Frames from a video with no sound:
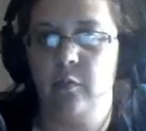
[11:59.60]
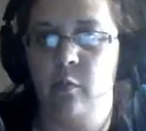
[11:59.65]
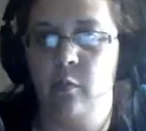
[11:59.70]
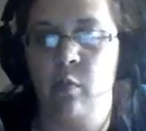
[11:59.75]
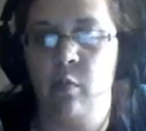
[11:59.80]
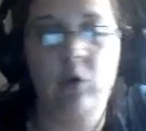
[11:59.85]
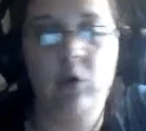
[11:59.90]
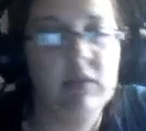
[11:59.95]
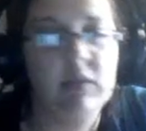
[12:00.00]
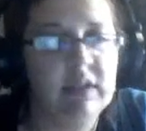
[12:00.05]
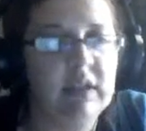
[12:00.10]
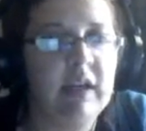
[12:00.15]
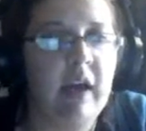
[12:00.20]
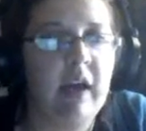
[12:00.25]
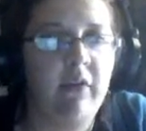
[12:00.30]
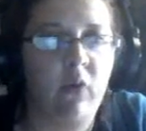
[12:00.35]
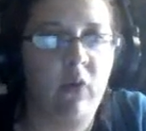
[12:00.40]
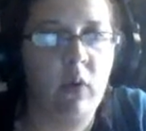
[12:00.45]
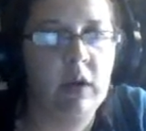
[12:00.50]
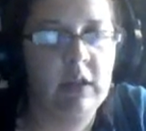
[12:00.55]
mostly
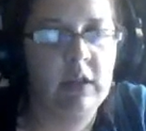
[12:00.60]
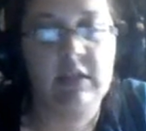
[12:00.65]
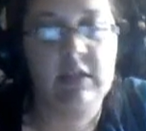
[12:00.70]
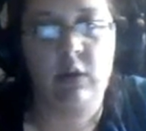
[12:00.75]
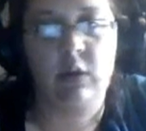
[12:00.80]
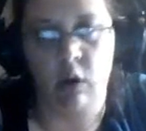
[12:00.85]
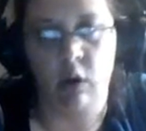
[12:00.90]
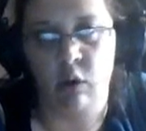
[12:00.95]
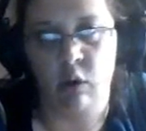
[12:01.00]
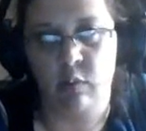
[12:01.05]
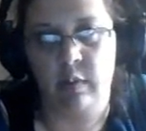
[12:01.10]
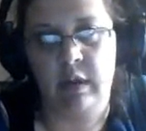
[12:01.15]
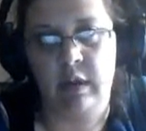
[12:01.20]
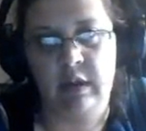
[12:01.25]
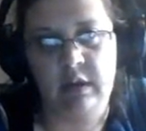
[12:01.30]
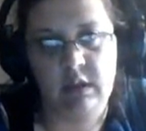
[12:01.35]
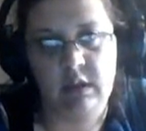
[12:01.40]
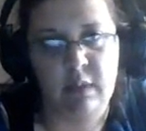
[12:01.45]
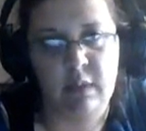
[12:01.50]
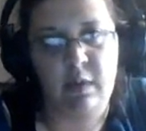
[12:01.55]
everyone in this group
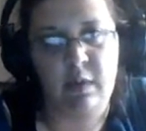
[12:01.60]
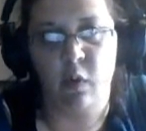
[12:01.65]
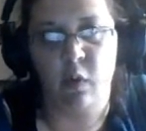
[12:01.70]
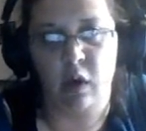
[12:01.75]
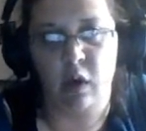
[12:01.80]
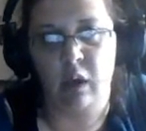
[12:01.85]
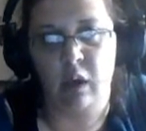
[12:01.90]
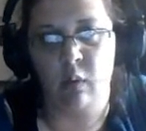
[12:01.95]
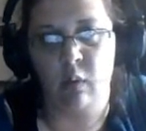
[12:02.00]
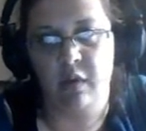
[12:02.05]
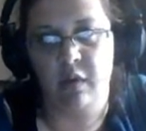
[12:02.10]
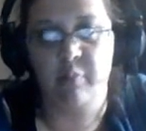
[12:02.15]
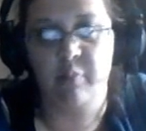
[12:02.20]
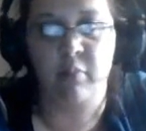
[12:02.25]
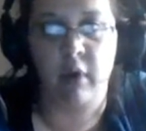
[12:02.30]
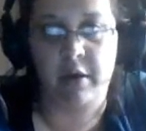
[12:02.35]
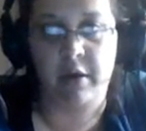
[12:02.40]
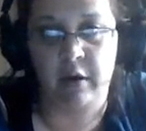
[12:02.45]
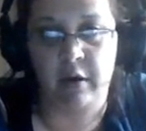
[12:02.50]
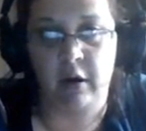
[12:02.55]
is going to be working with
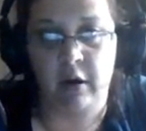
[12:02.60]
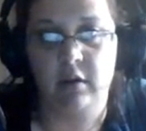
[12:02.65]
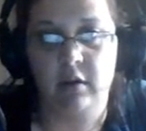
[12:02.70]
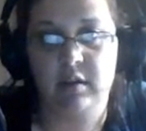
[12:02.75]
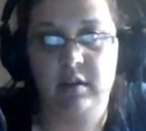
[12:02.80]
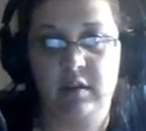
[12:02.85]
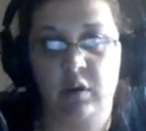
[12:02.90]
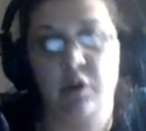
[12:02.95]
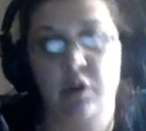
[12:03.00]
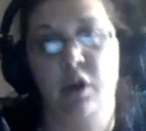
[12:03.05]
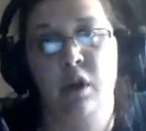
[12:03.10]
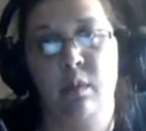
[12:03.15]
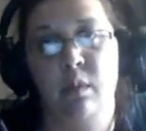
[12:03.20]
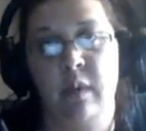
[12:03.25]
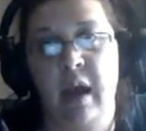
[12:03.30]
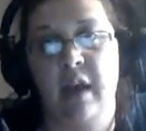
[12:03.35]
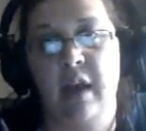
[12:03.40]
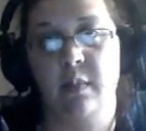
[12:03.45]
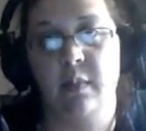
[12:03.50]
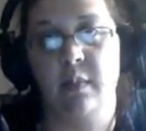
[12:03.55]
Brother, so you're going to
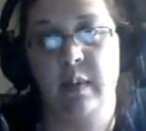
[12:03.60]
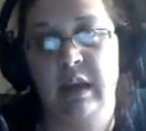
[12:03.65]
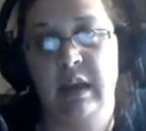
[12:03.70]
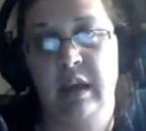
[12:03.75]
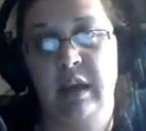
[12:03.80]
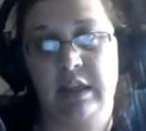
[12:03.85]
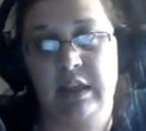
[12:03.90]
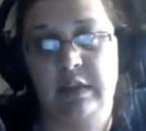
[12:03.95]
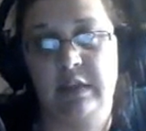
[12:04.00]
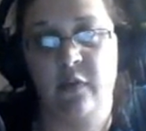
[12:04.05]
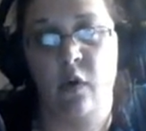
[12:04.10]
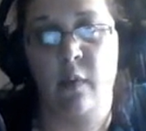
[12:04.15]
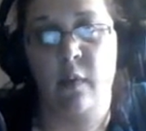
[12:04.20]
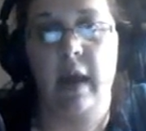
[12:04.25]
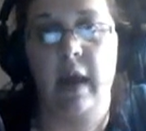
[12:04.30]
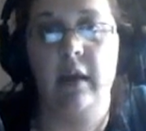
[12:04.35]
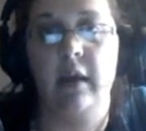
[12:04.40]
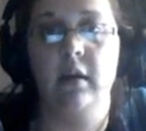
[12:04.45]
be on the PES format.